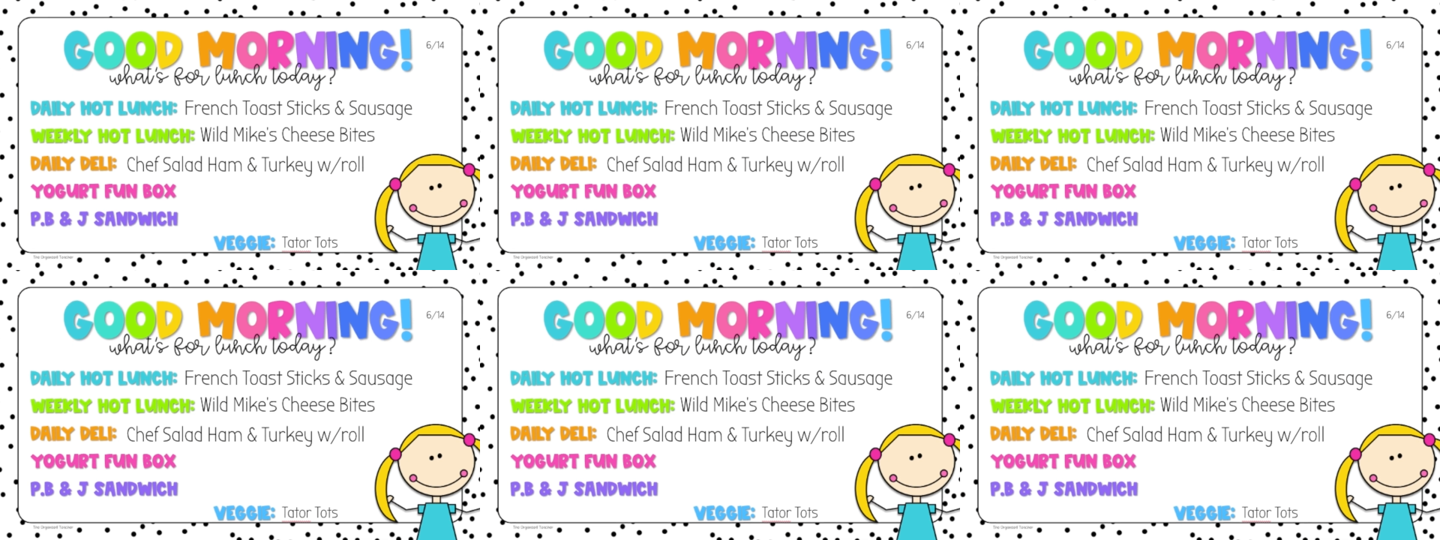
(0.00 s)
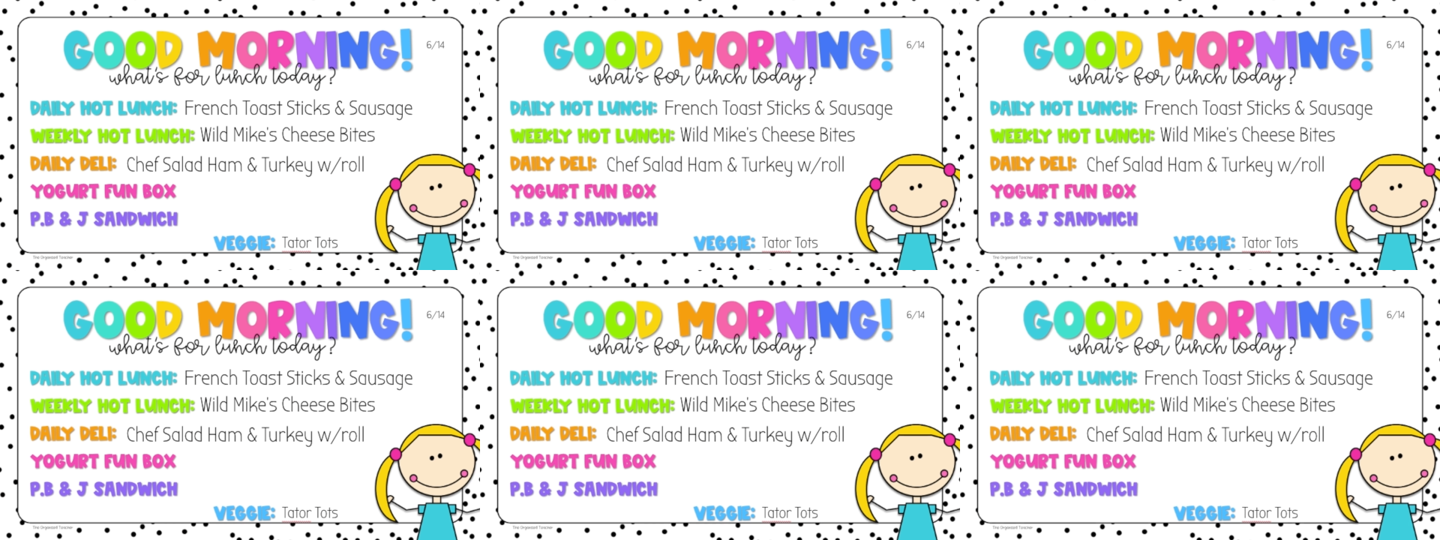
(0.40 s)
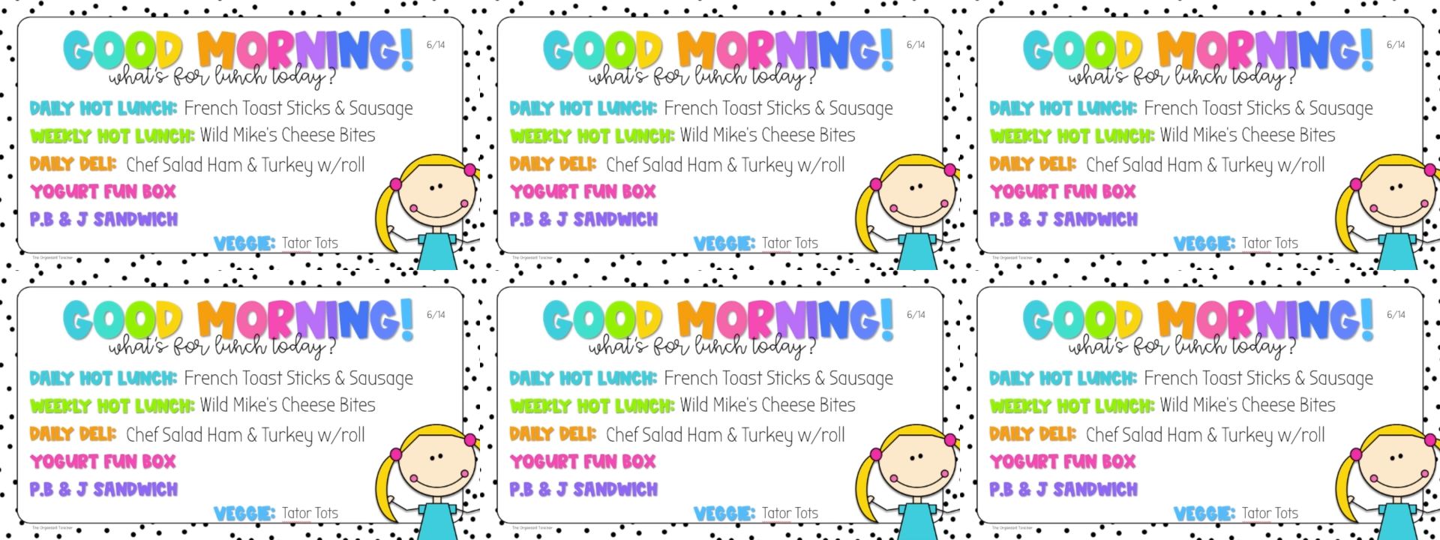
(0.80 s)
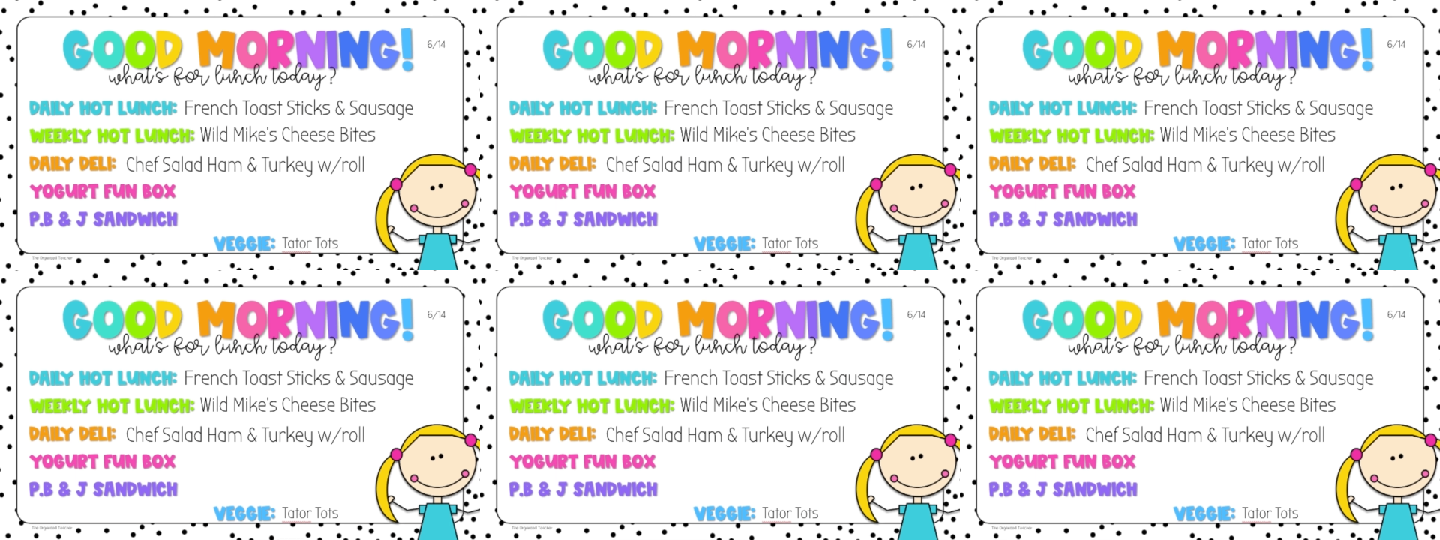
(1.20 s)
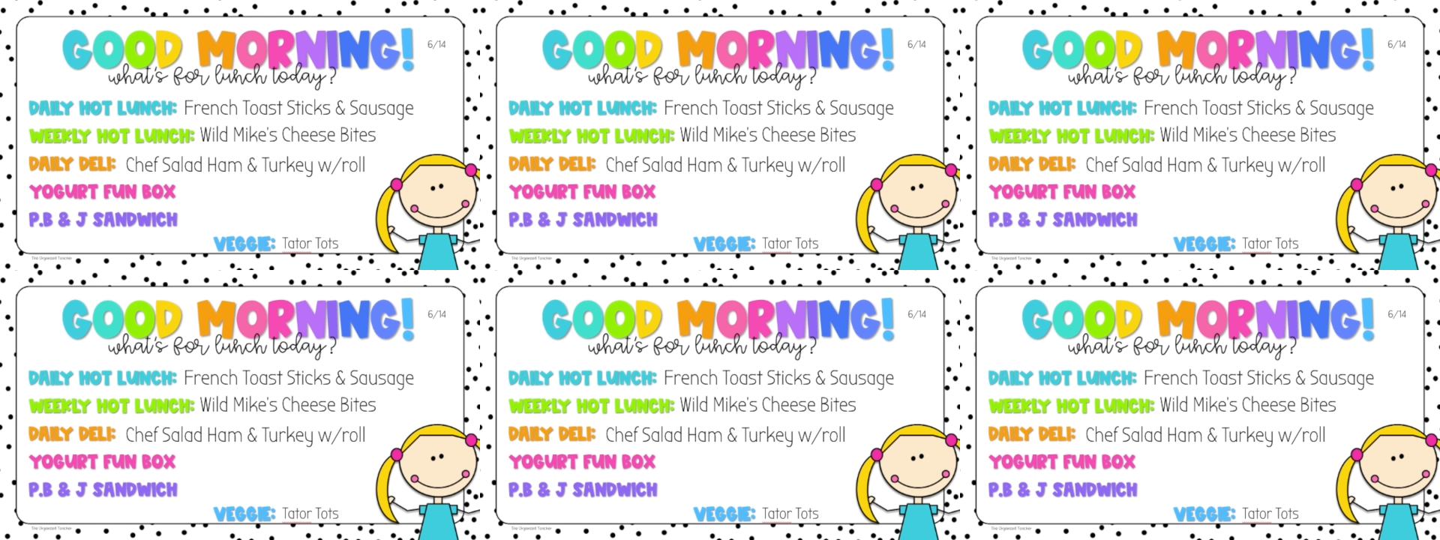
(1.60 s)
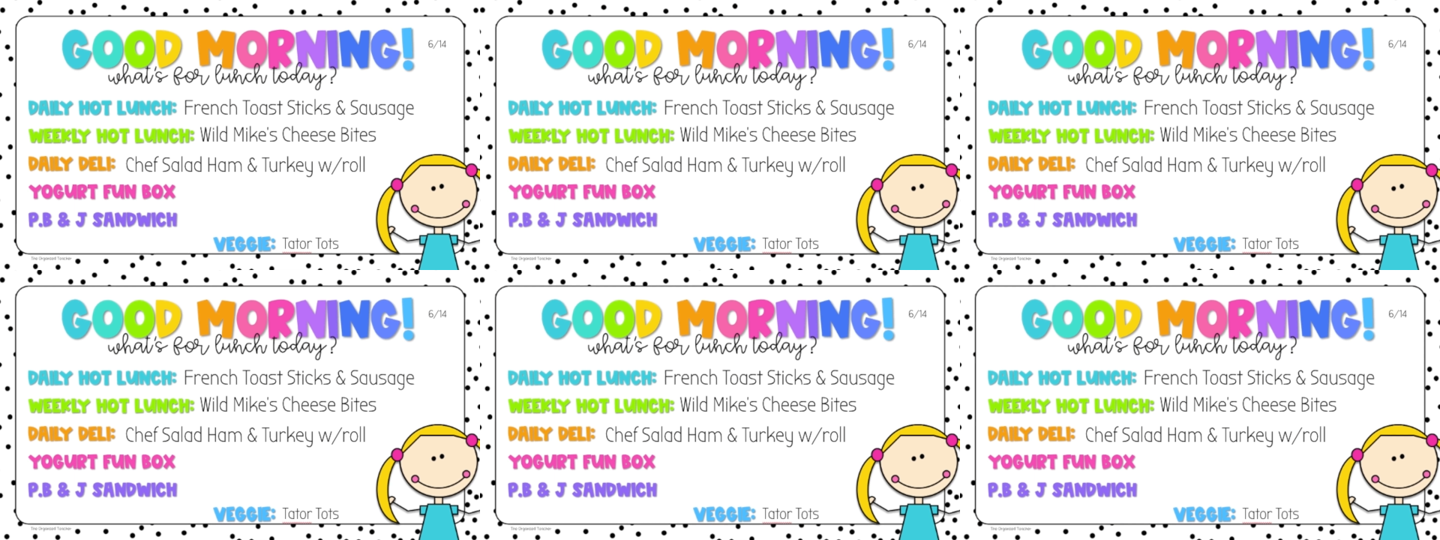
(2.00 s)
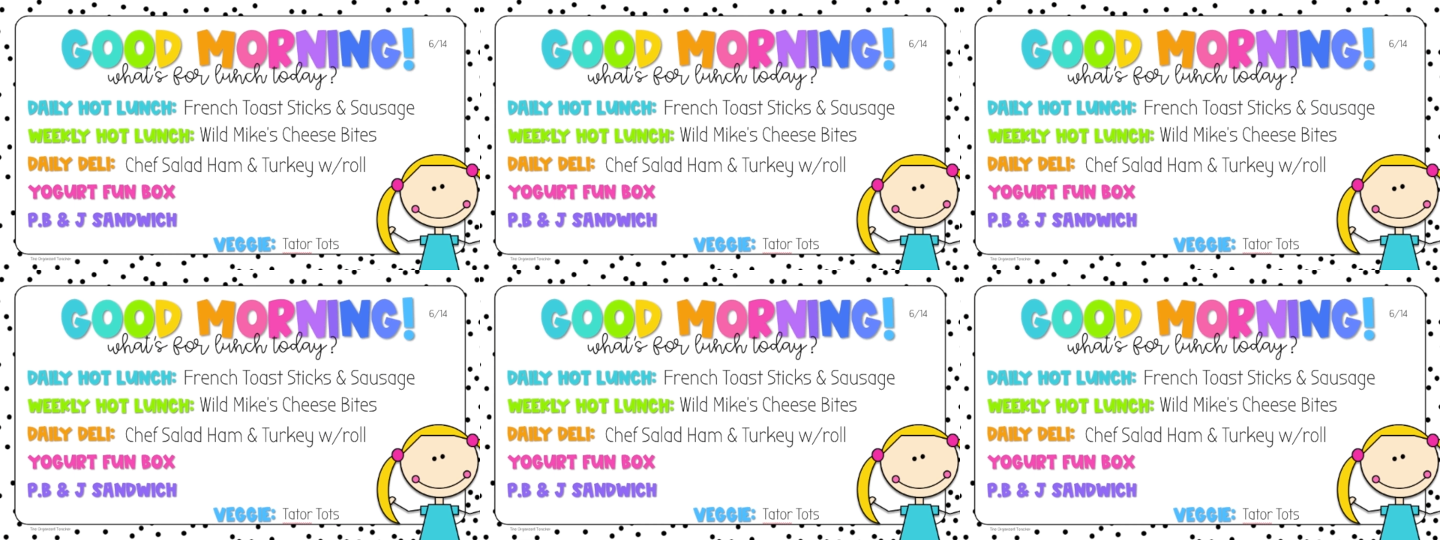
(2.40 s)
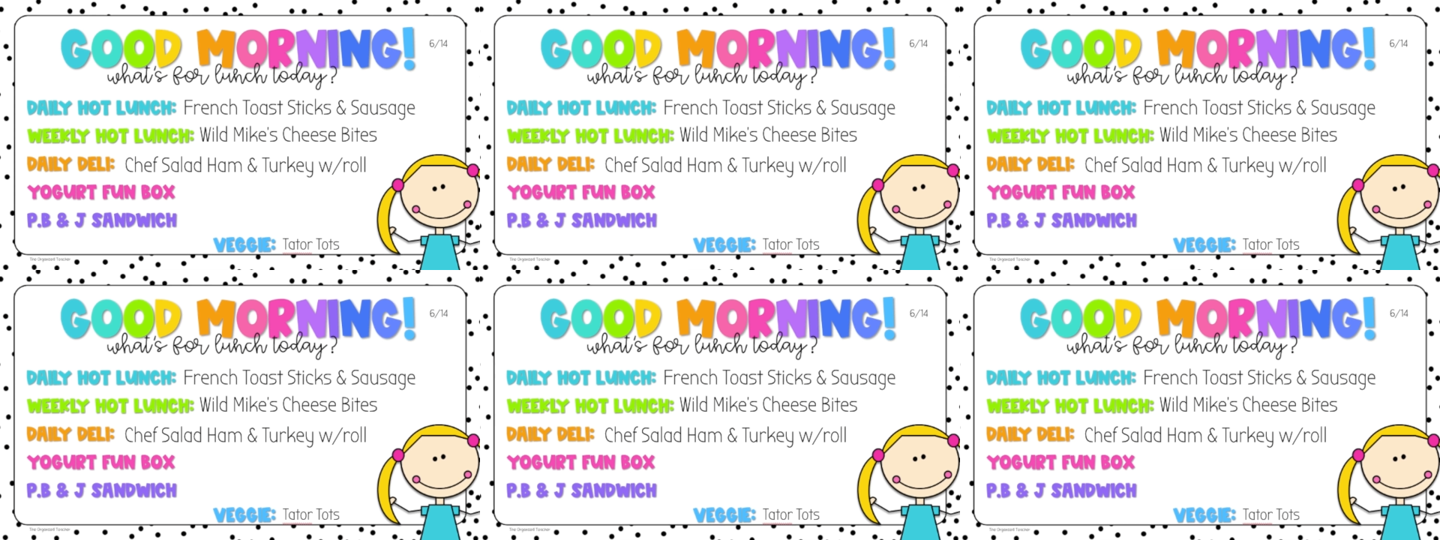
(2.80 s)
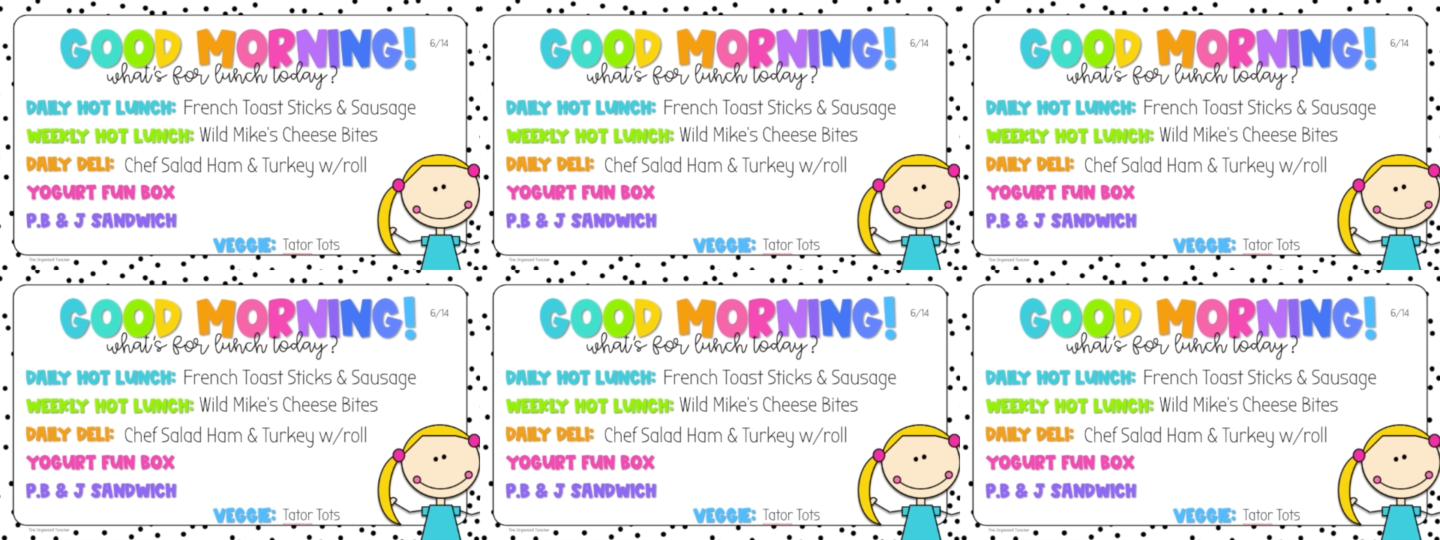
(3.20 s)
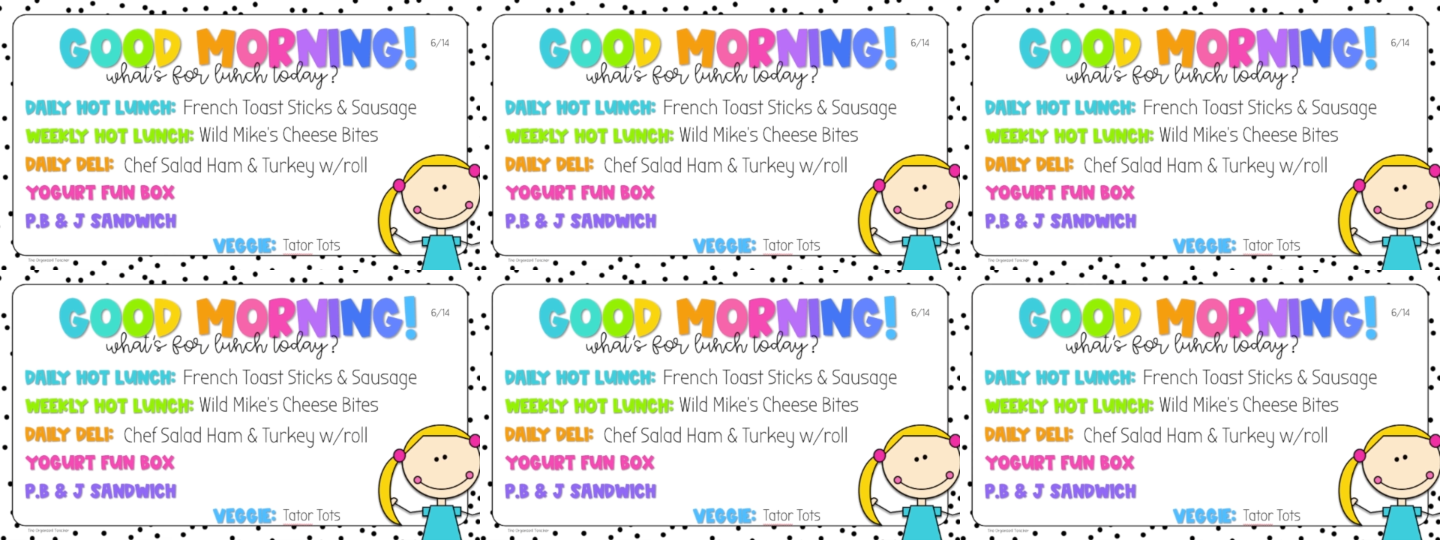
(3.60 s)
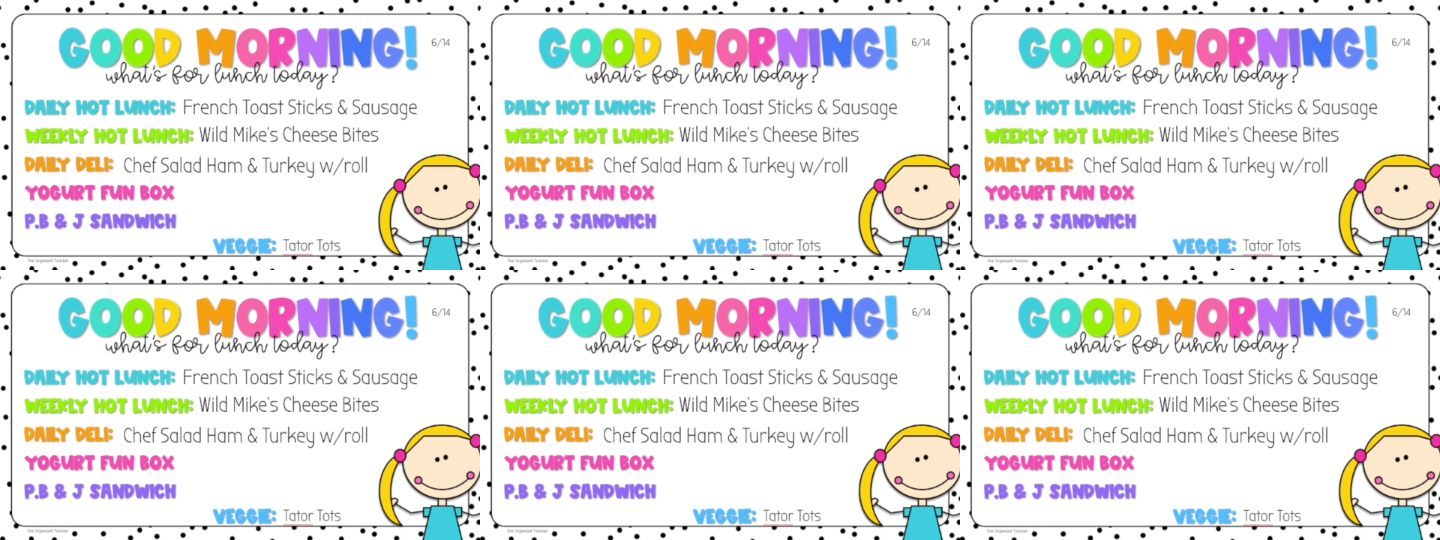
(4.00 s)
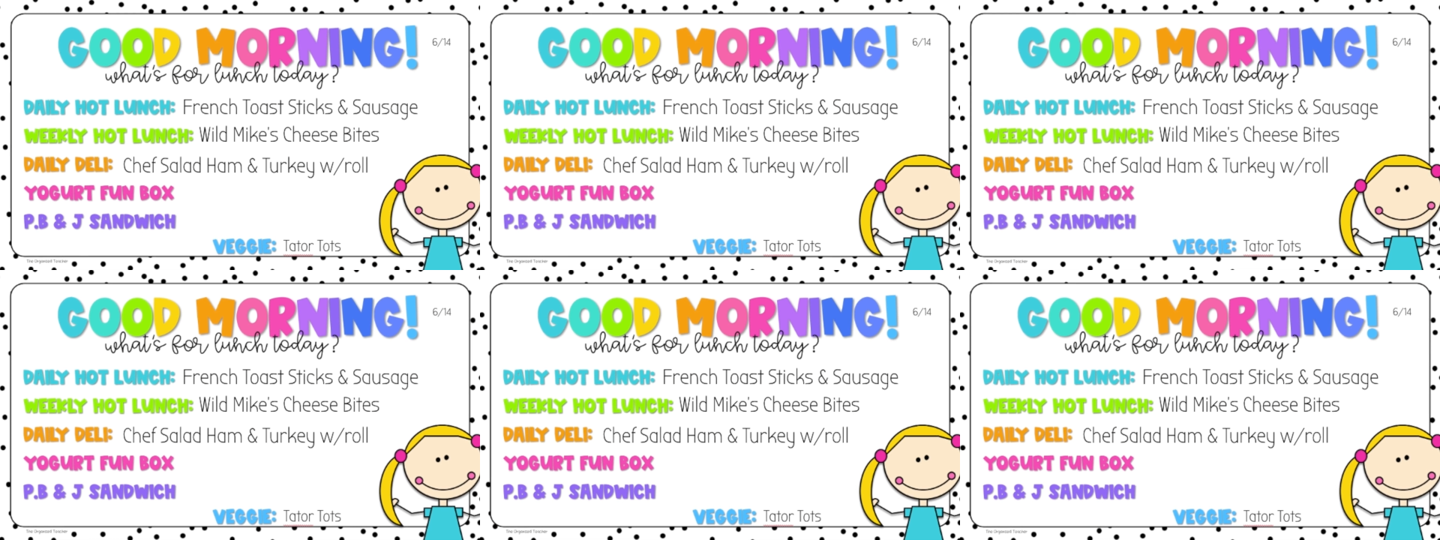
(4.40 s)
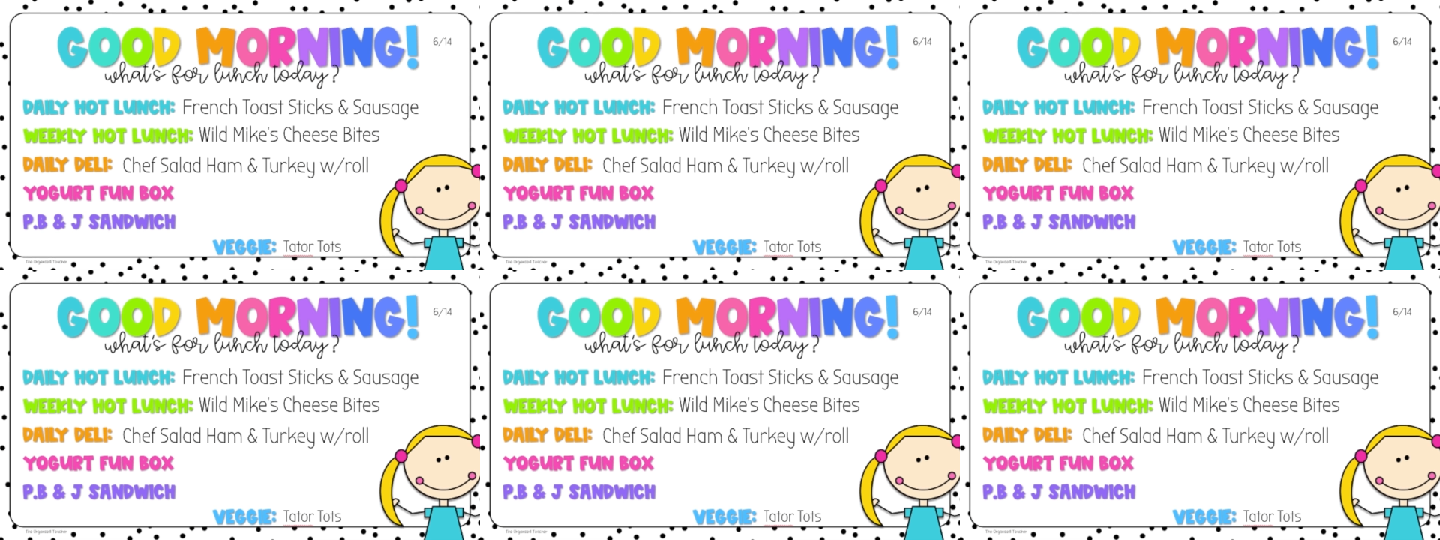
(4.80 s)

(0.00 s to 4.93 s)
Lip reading: [unreadable: no face in view]